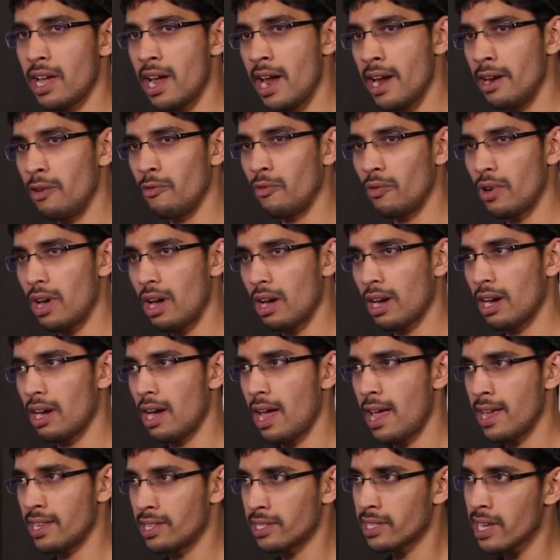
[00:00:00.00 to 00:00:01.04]
and
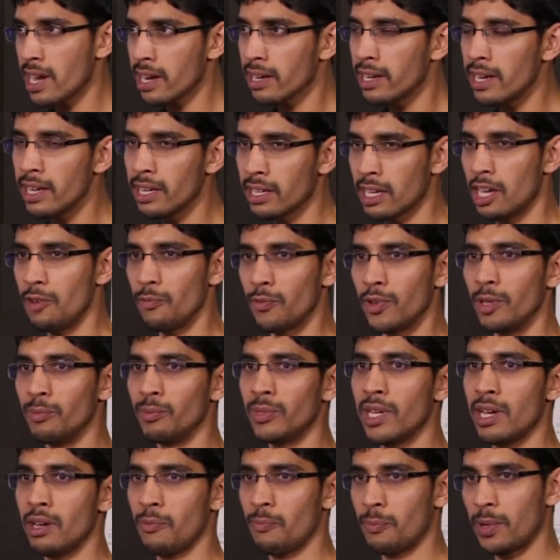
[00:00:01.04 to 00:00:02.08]
exactly confirm
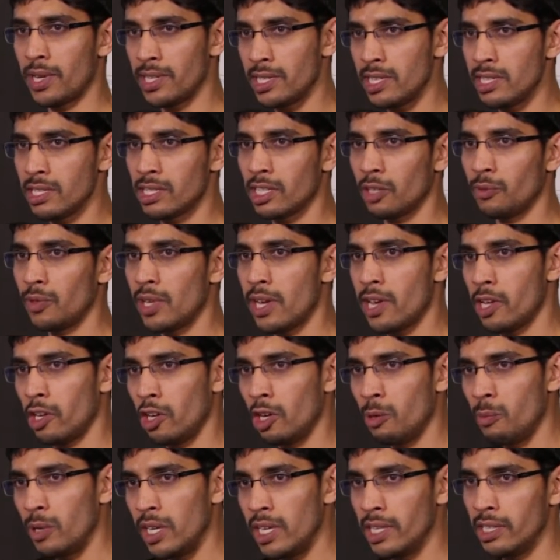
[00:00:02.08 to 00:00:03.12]
the presence of the
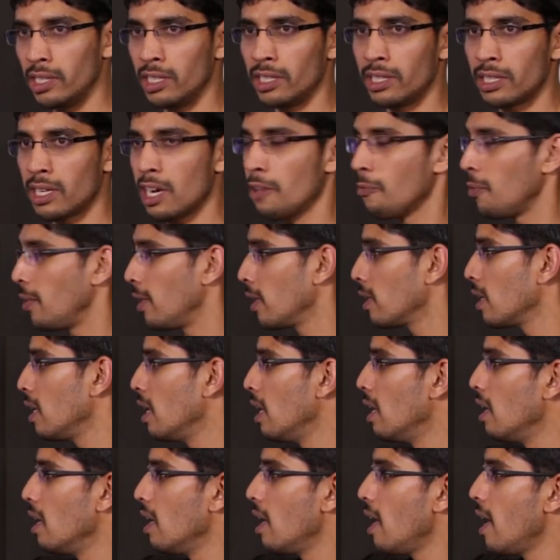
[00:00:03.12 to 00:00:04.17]
anomaly in the traffic
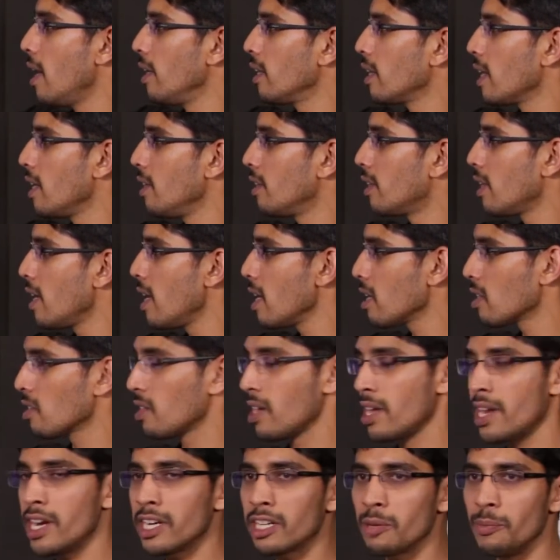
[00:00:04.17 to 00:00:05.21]
and can take
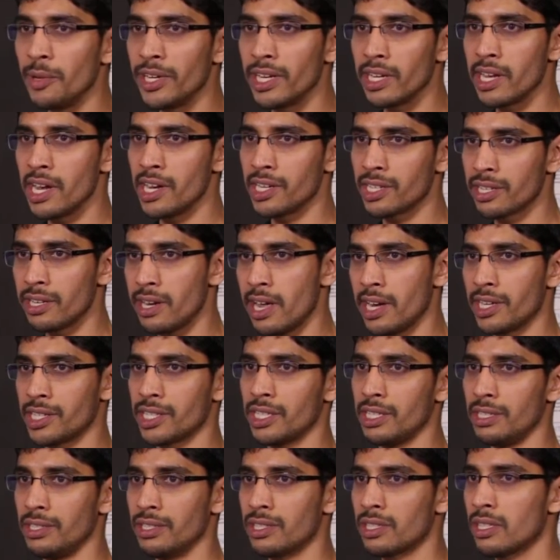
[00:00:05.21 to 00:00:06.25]
correct mitigation
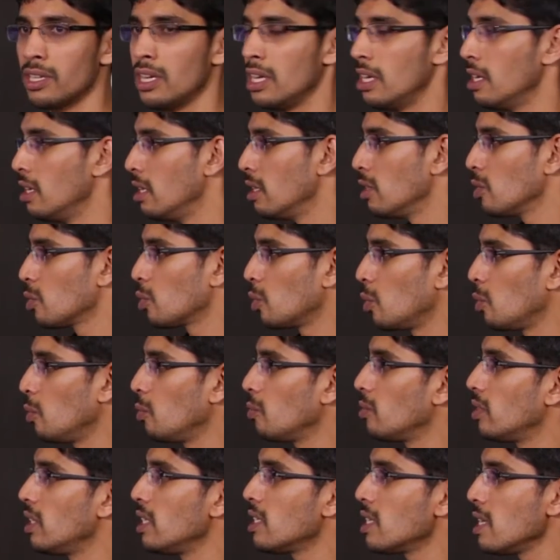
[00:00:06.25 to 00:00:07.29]
actions. So
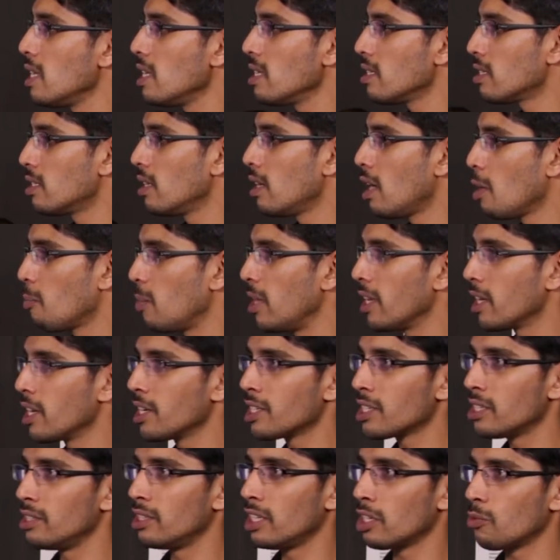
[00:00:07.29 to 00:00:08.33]
this is the
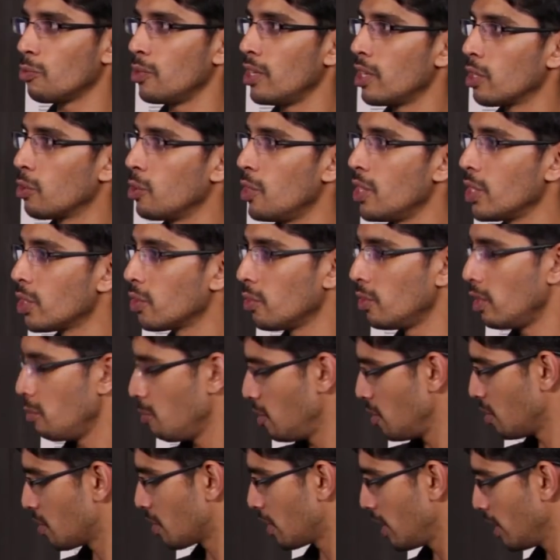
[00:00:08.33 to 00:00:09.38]
application that we are going to
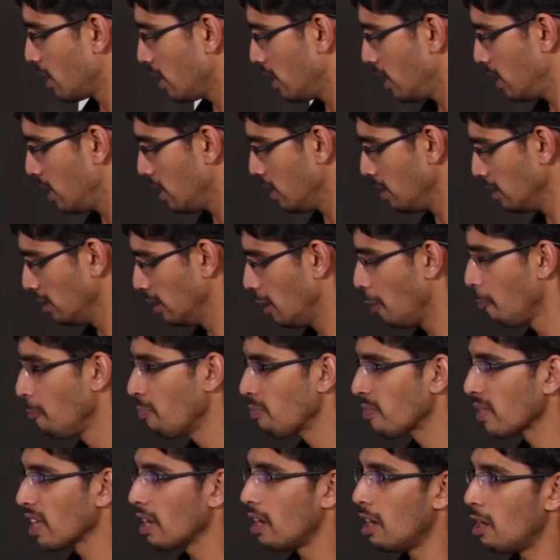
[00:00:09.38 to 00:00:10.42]
demonstrate here,
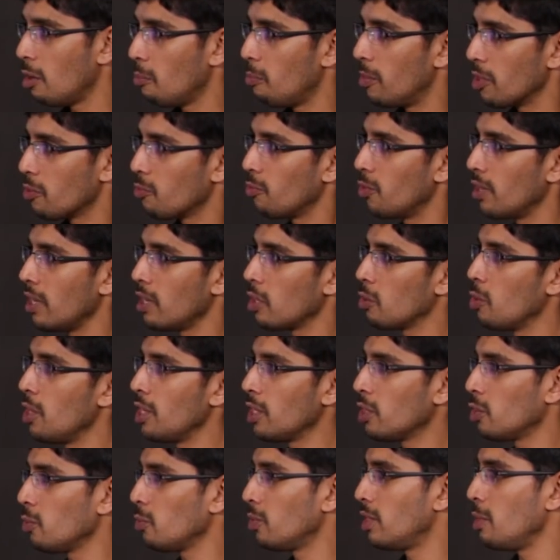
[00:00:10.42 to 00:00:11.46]
but we are going
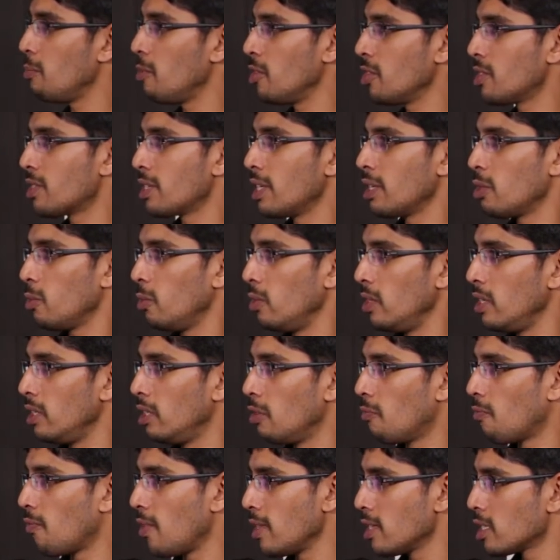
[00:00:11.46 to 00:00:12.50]
to demonstrate only
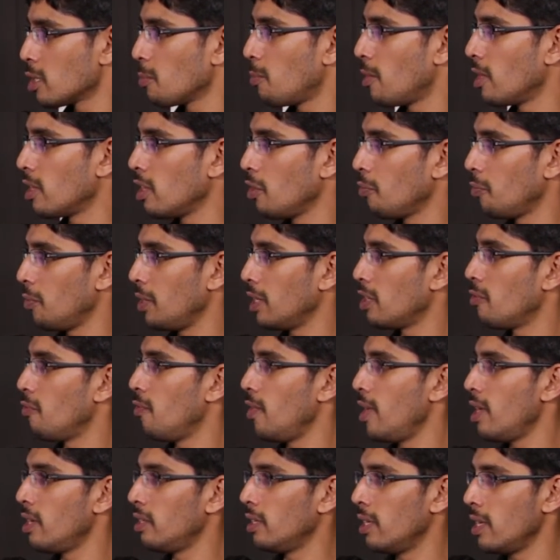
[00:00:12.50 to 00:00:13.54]
the first part of it,
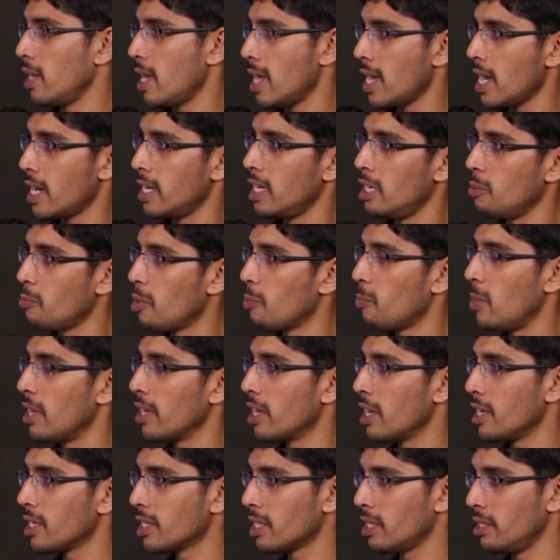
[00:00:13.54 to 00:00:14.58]
where the AADM
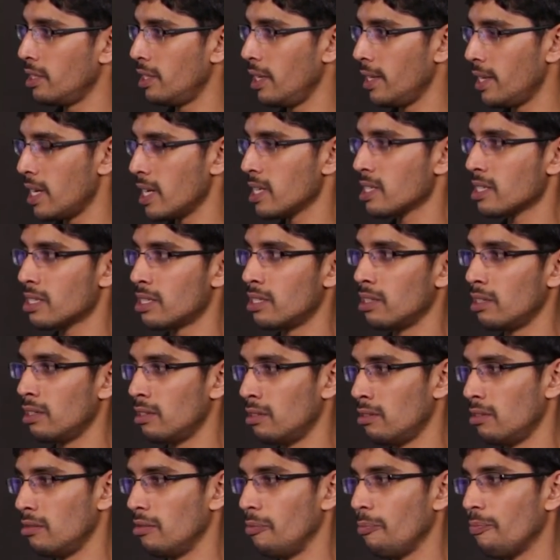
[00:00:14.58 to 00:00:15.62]
application detects
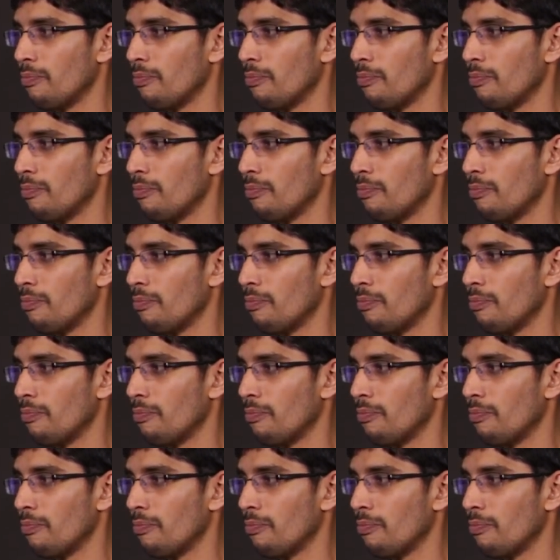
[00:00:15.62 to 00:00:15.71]
the